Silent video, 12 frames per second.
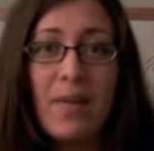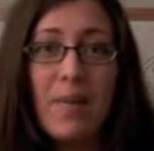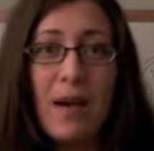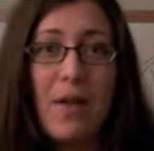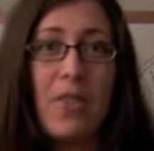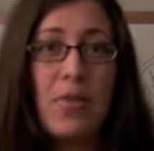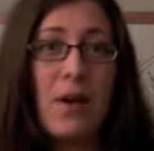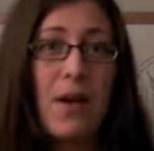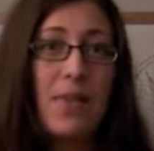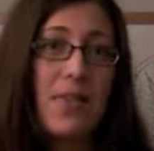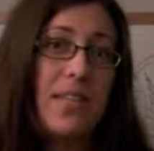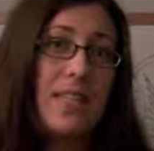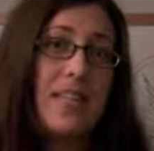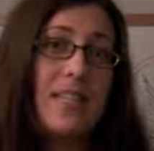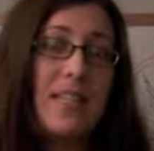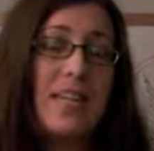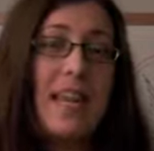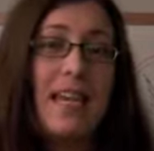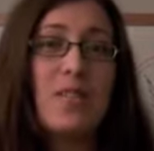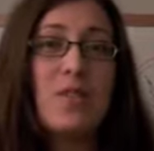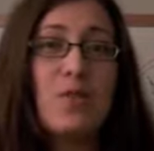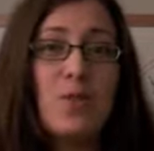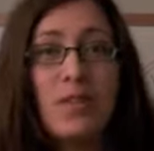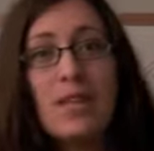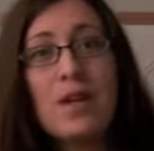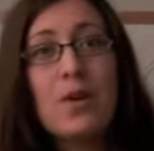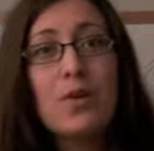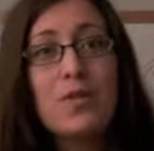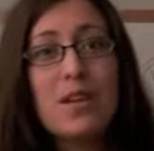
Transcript: about throughout this next, you know,